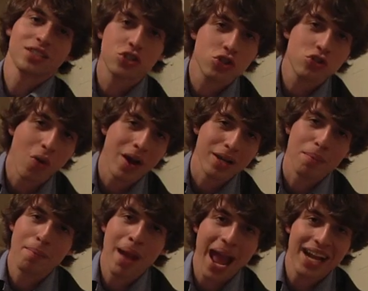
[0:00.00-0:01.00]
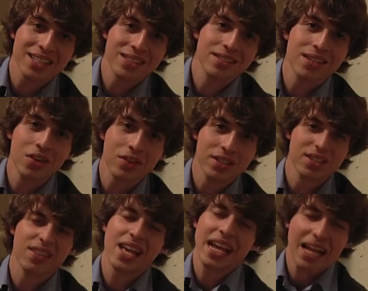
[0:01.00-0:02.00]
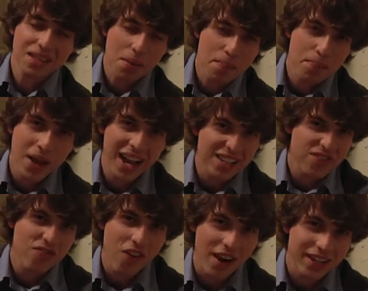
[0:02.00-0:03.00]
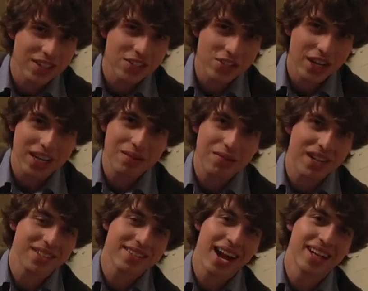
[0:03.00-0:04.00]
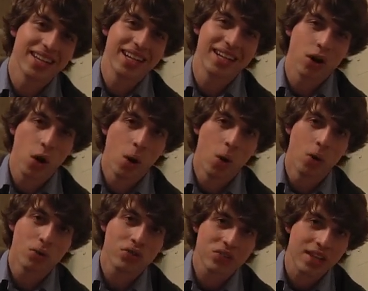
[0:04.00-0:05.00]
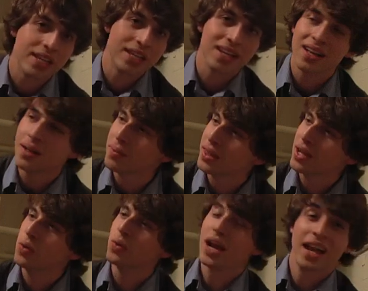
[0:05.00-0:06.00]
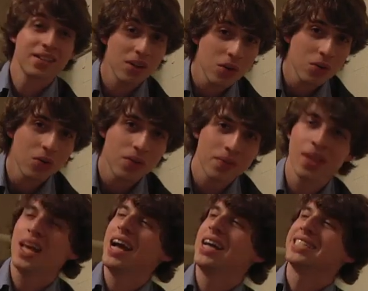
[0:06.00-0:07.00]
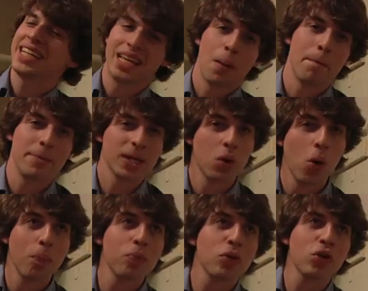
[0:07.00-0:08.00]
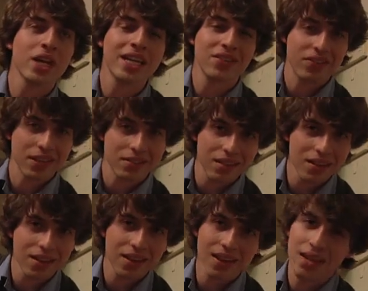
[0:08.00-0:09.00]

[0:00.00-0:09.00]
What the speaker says: there's this joint, Max and Dylan's. They got the best fucking chicken masala in the whole city. What I do is I get a big old plate of it,